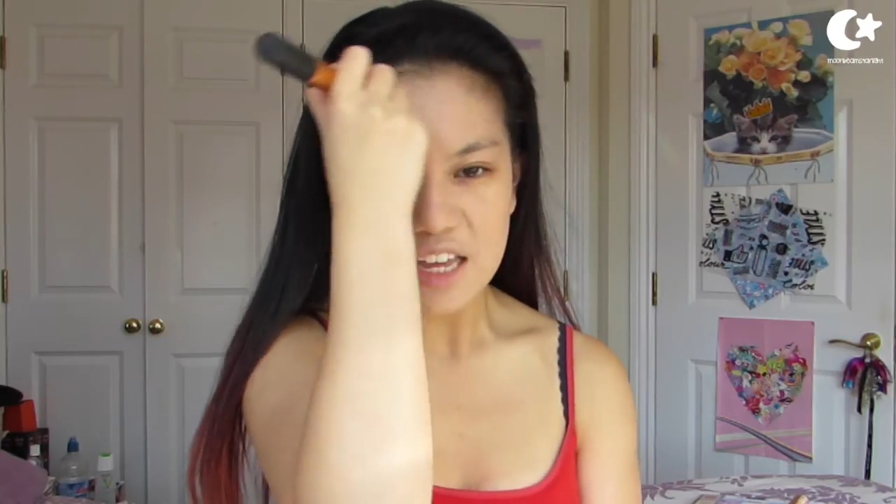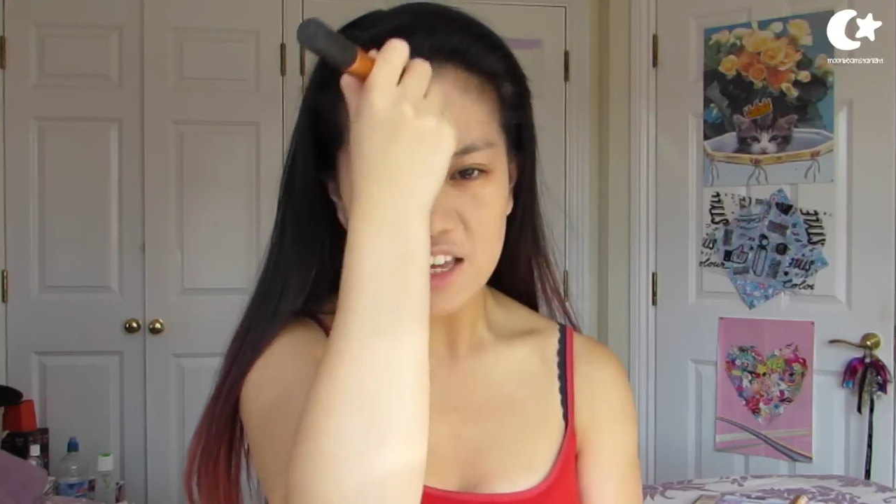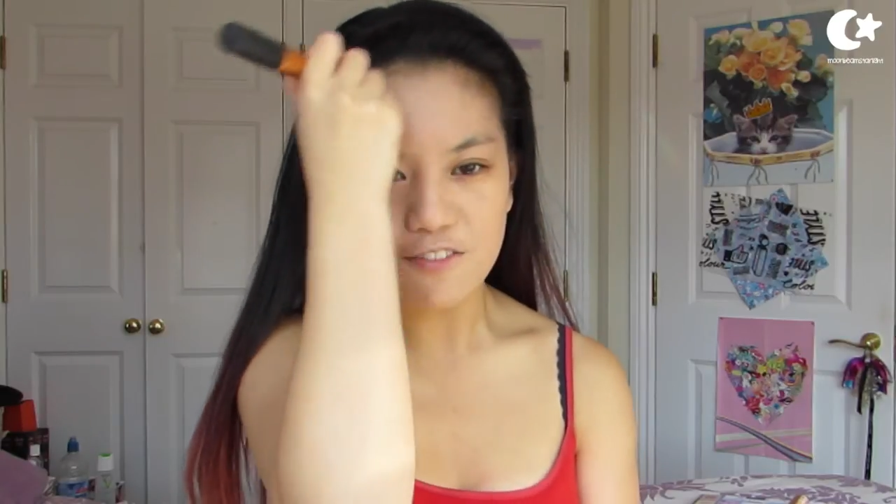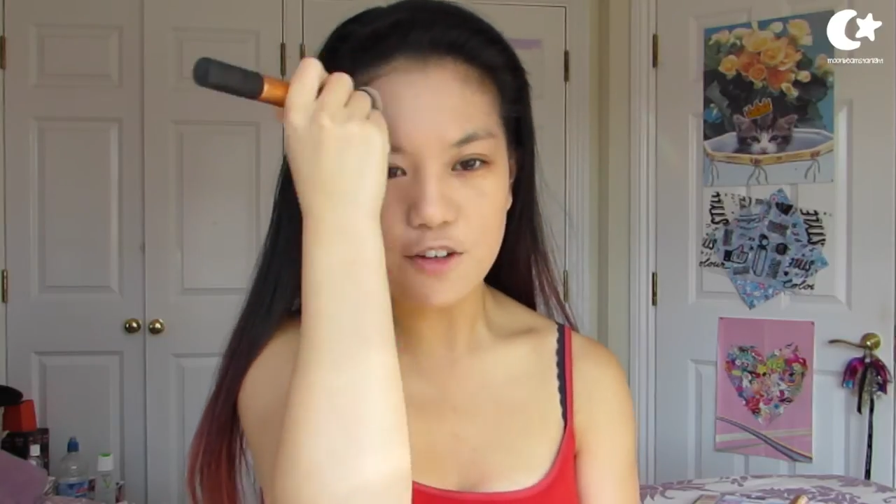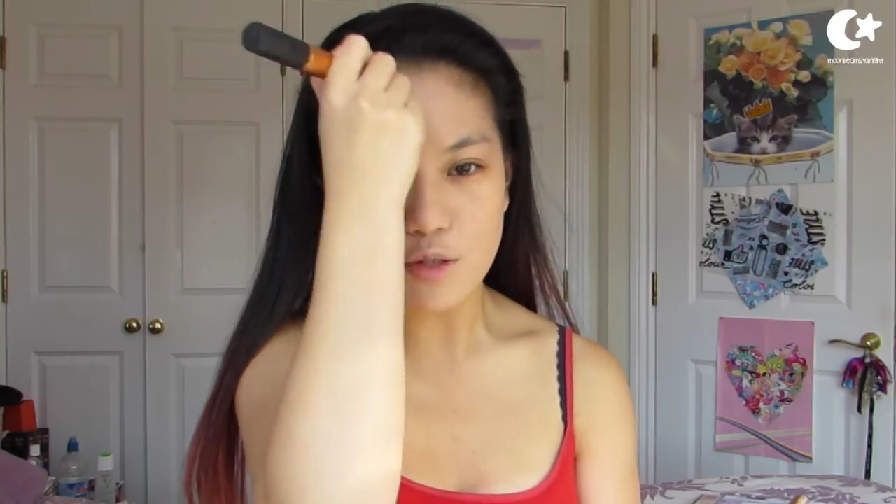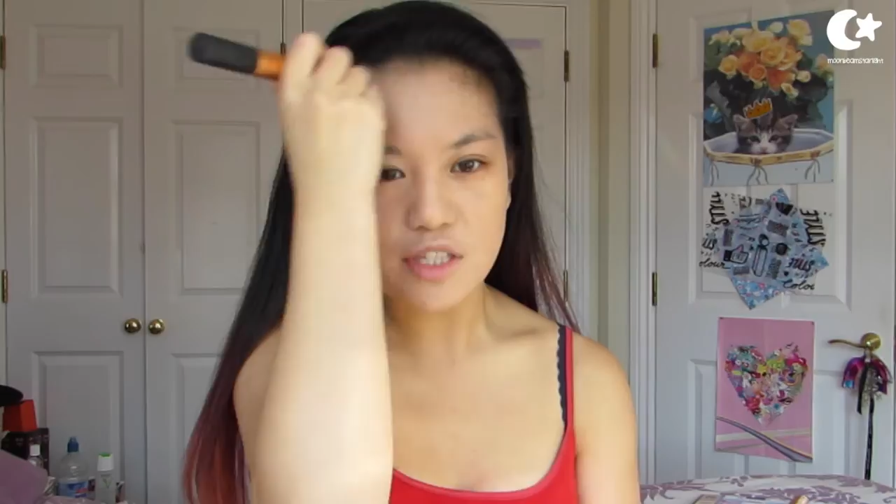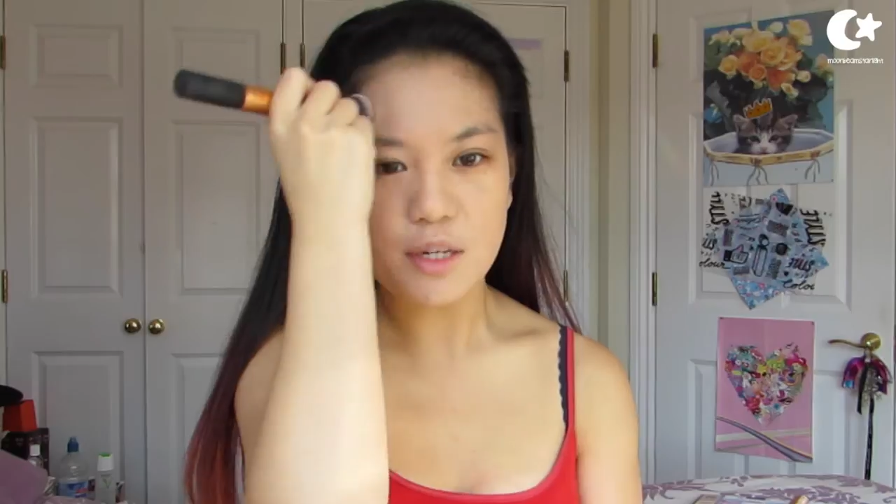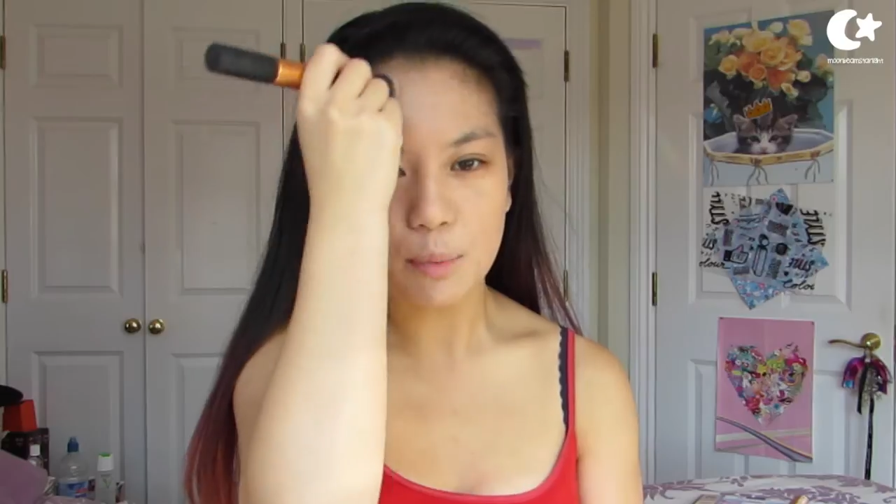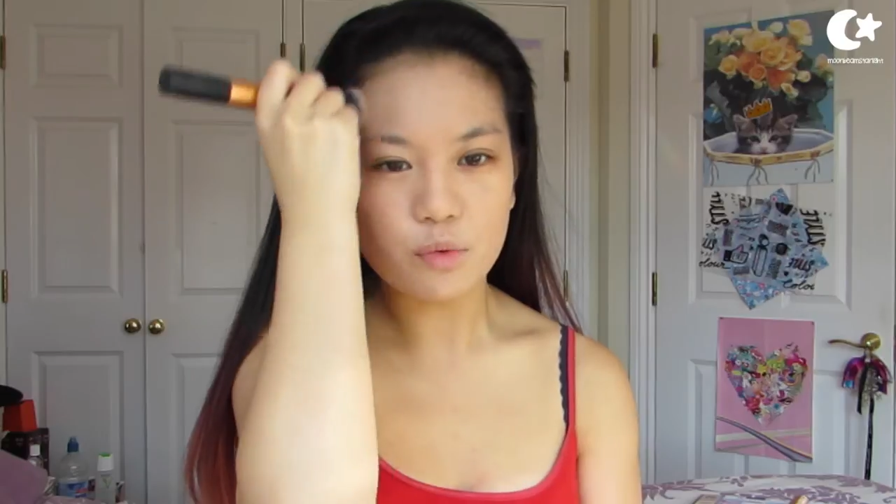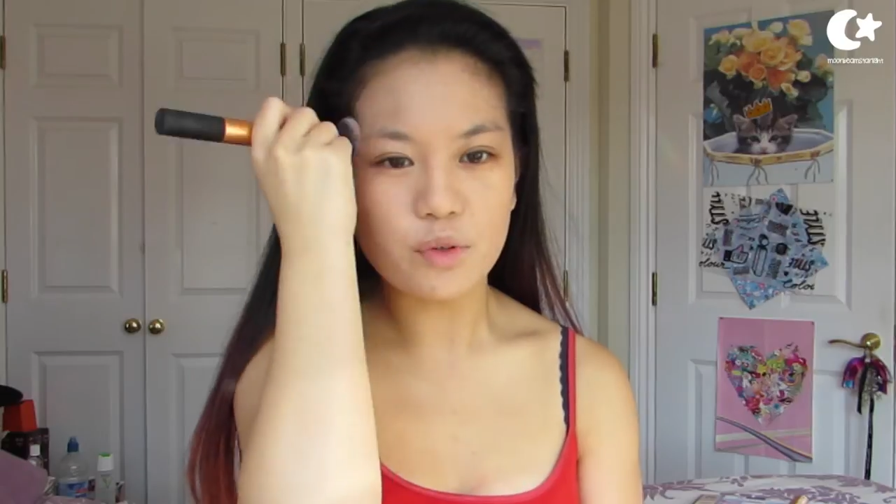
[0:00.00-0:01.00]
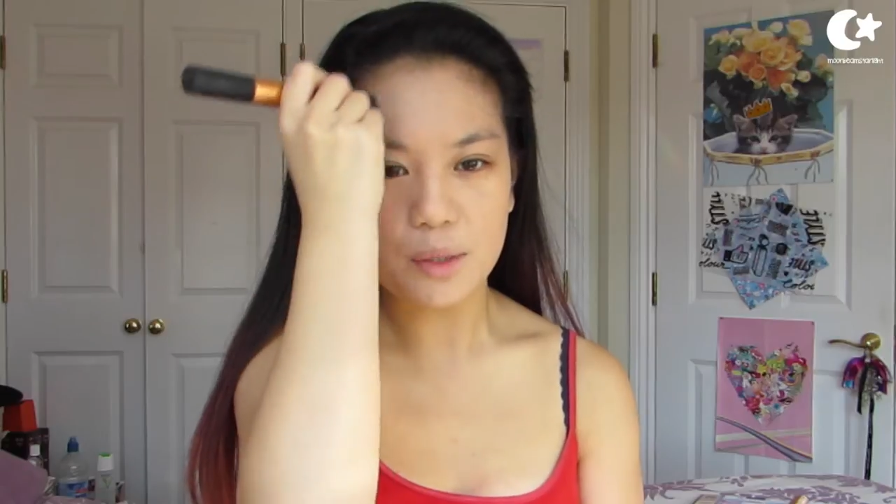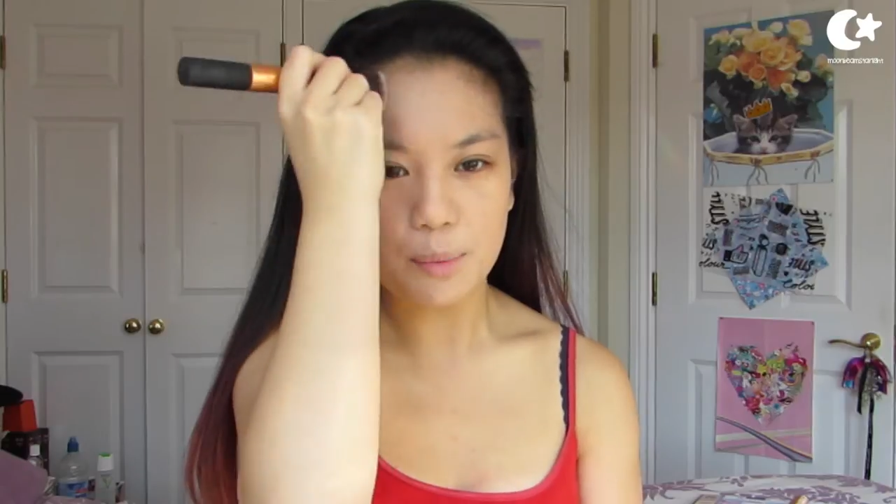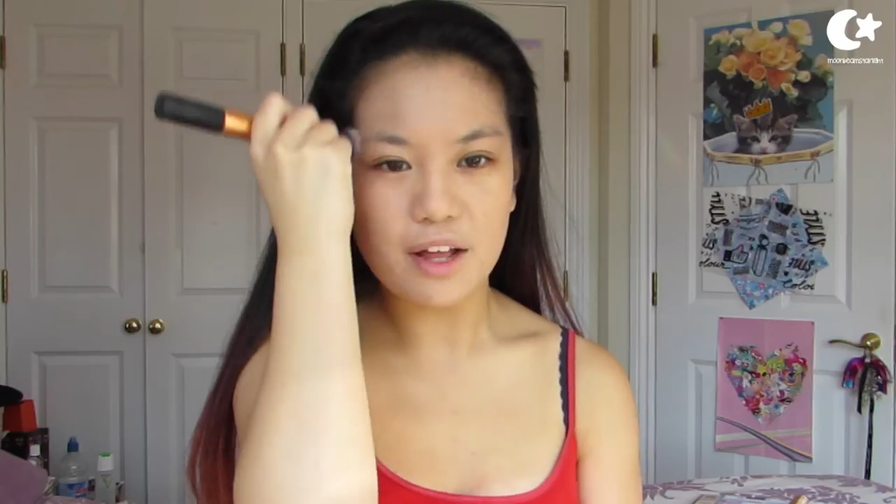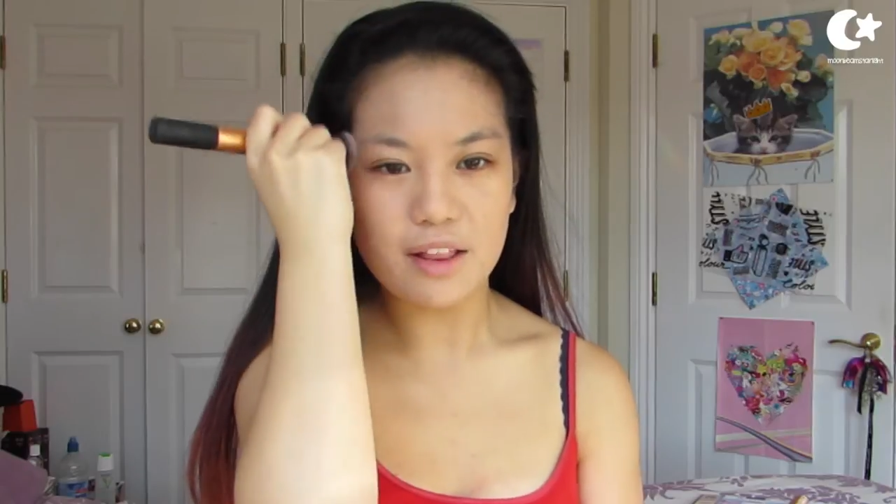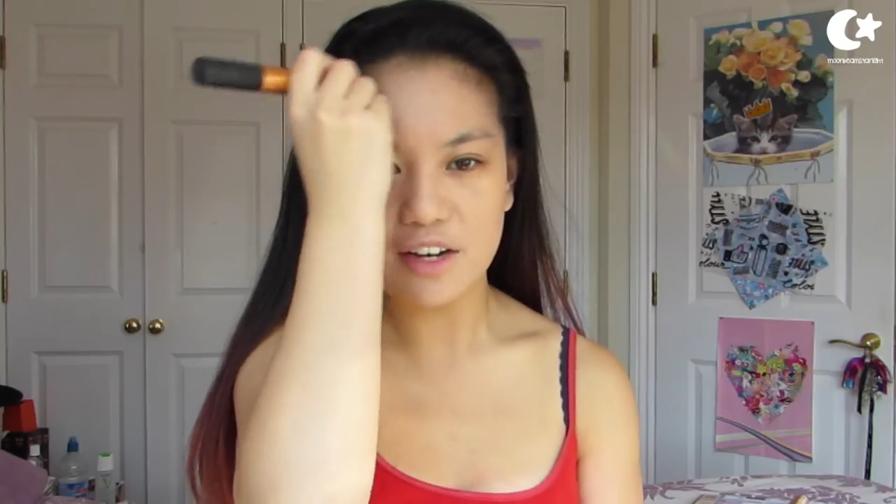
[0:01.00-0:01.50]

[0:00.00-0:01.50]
If you stipple really well